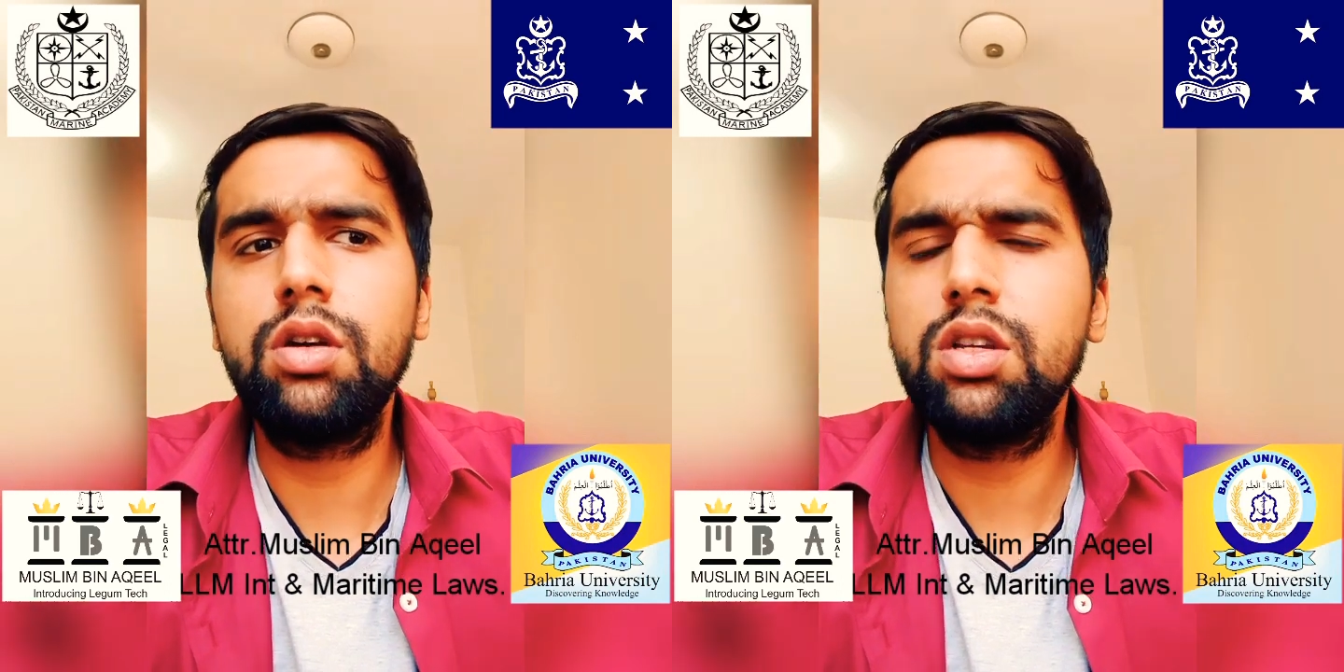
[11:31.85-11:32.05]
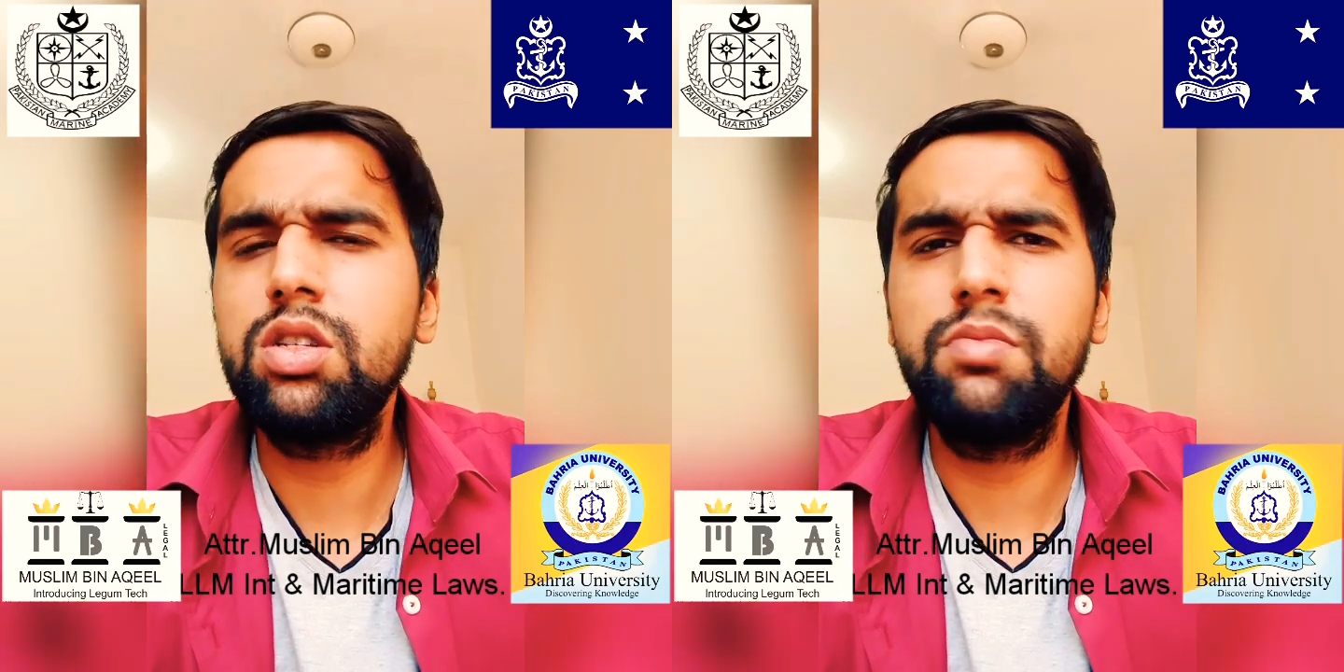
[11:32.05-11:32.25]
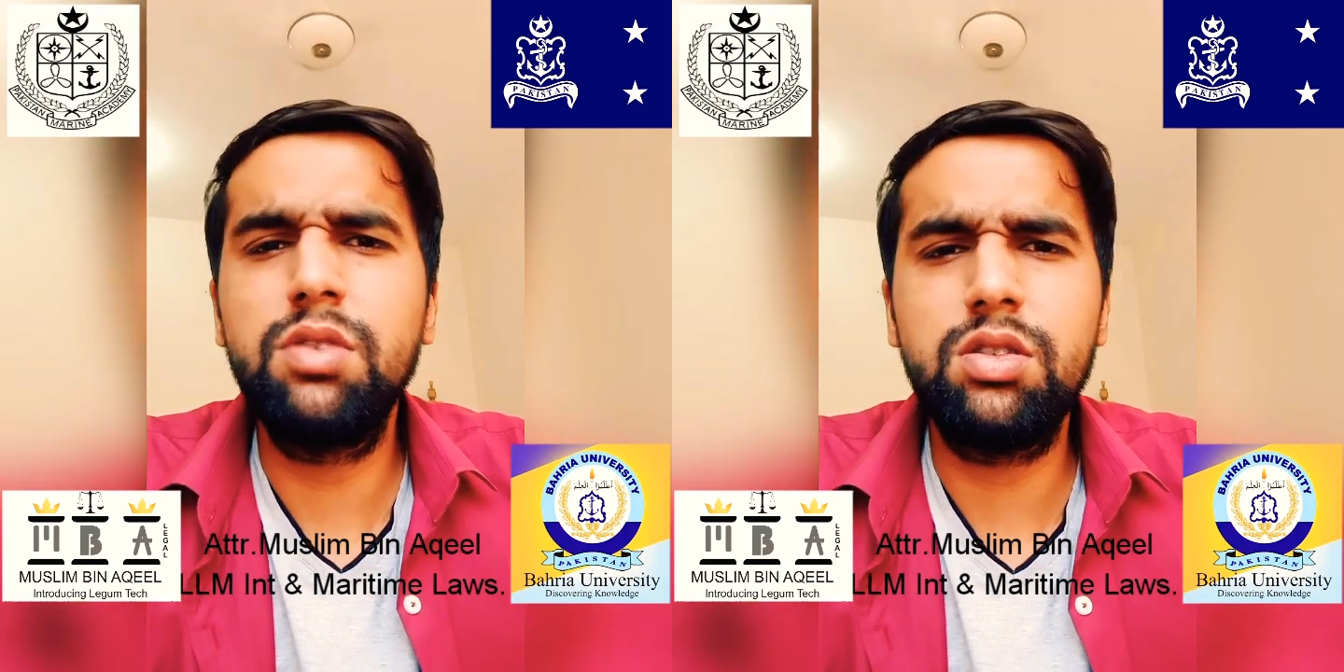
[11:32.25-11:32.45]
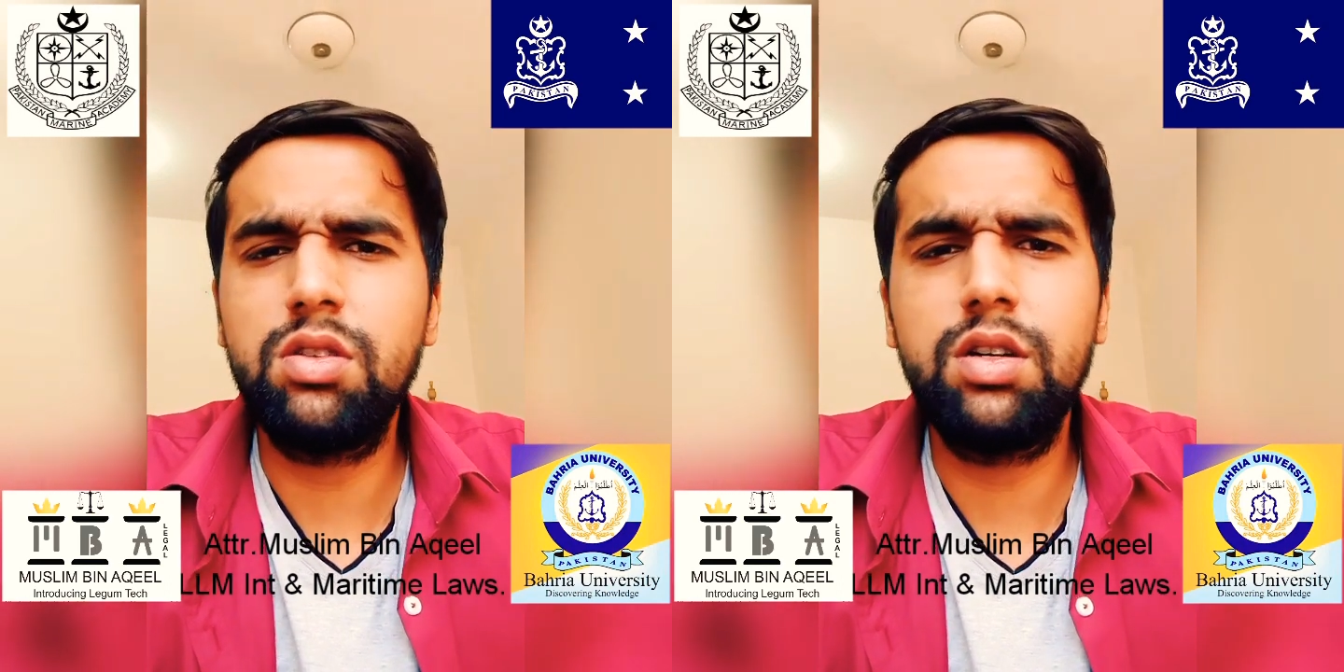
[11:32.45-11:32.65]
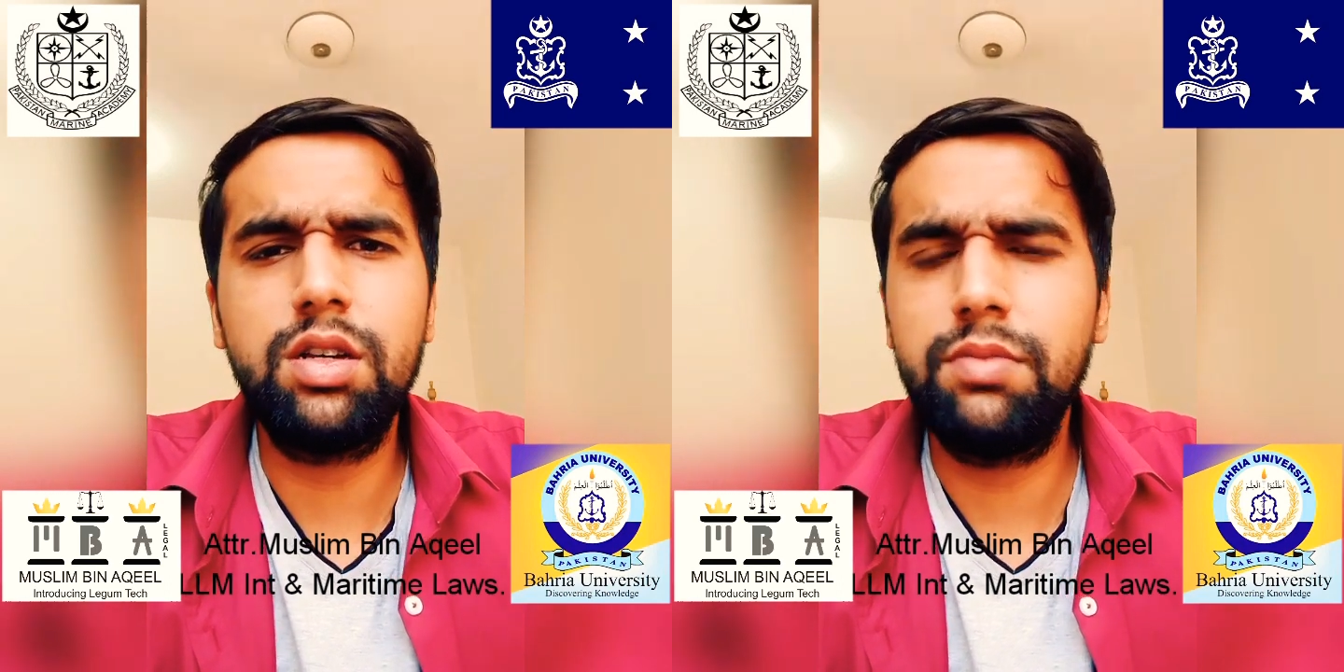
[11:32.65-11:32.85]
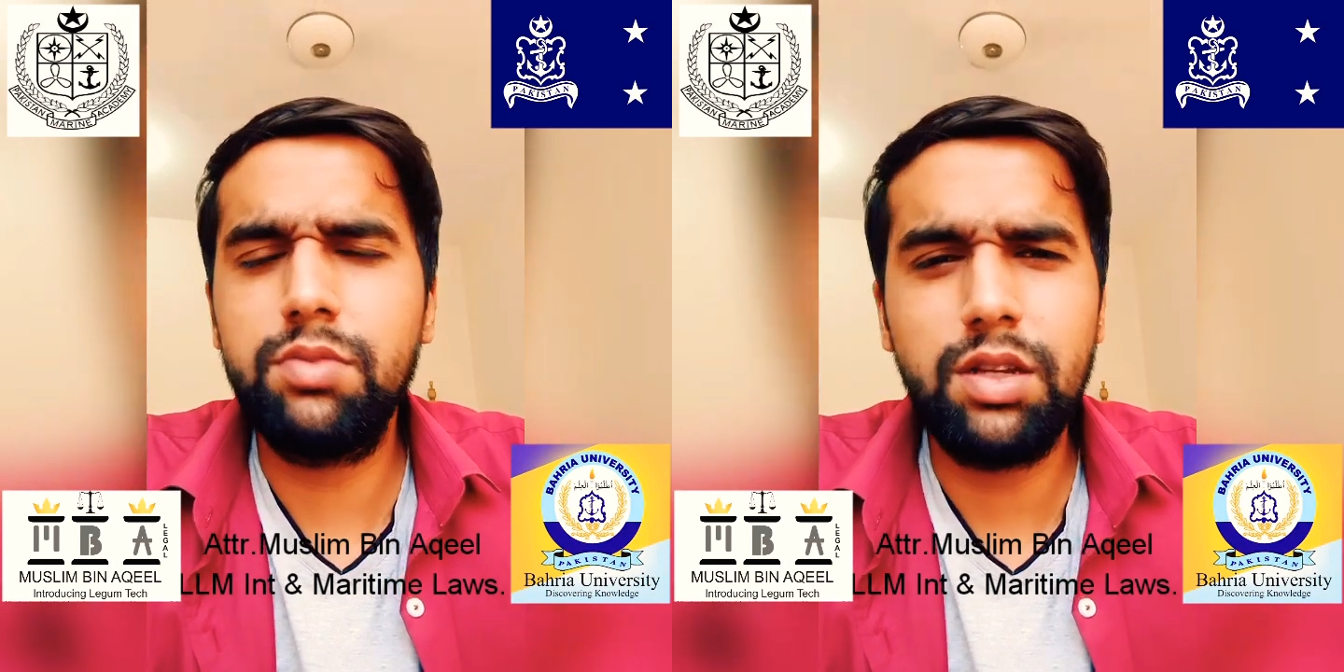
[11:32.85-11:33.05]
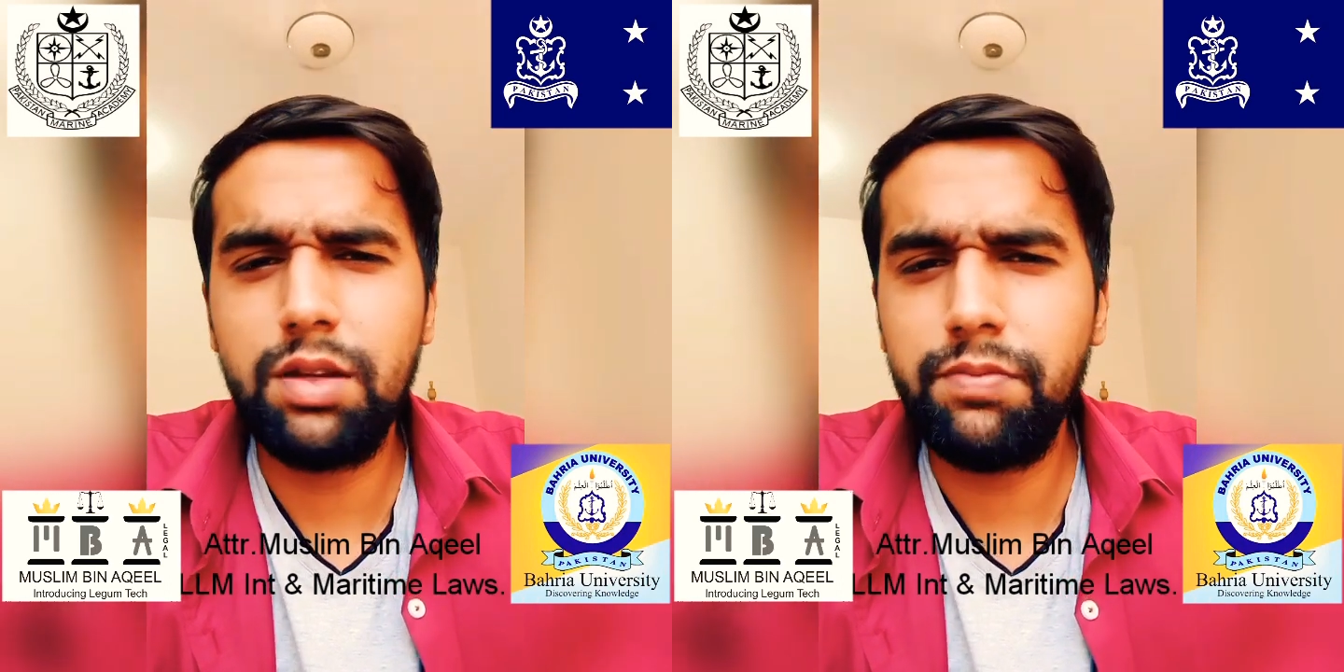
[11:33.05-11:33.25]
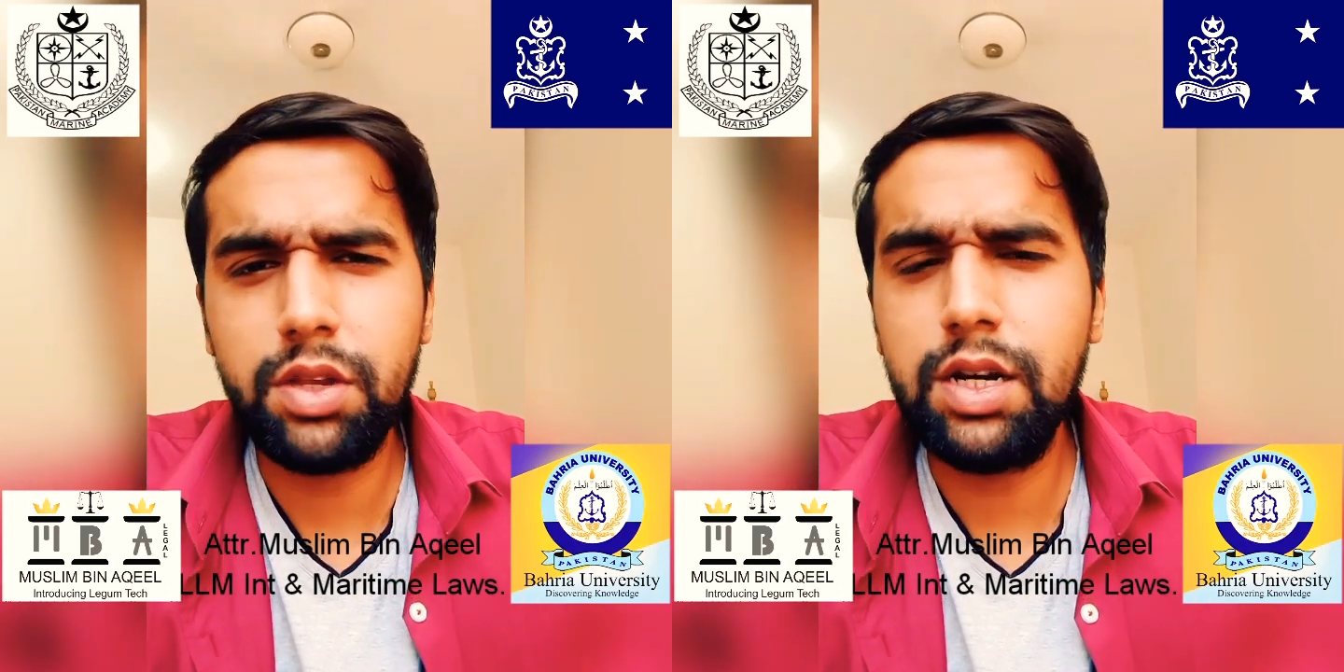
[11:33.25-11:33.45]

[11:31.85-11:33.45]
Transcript: customers on terms that